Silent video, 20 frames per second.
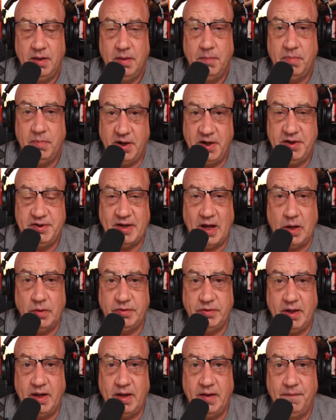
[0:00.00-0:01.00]
But it's
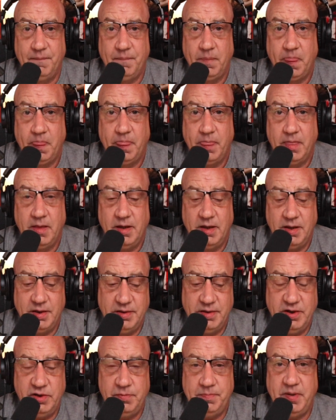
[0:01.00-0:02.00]
out there.
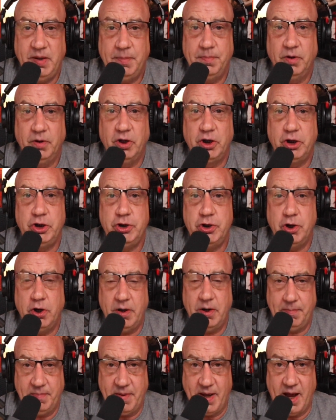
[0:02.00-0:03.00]
These people are
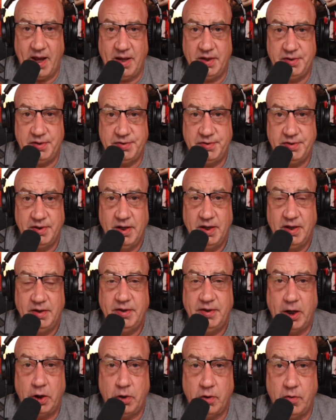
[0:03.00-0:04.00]
dirtbags.
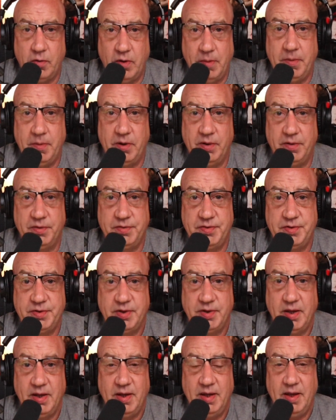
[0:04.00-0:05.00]
They're
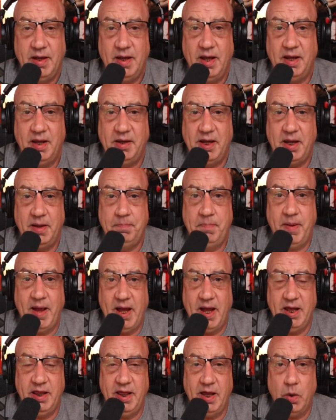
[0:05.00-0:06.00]
criminals. And they
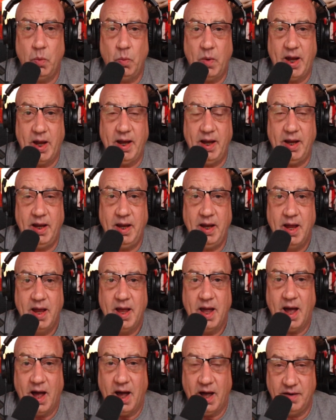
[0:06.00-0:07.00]
pay their way
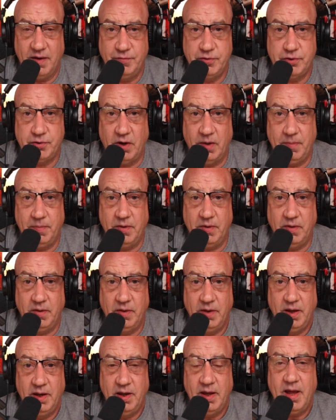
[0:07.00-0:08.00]
out of
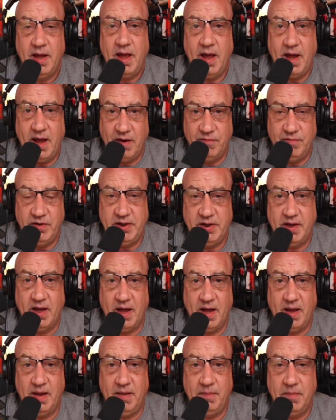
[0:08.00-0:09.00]
trouble every
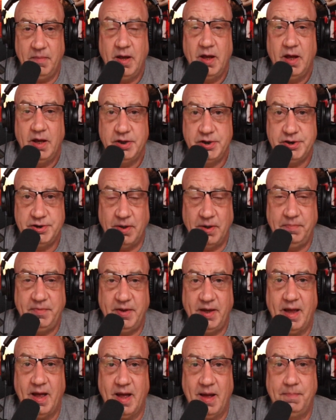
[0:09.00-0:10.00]
time
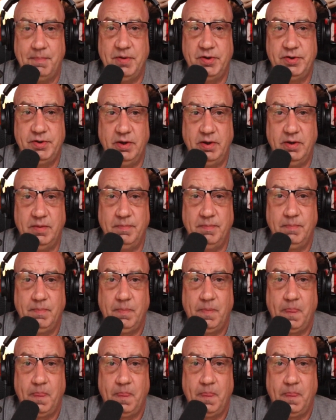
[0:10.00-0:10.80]
something happens to them.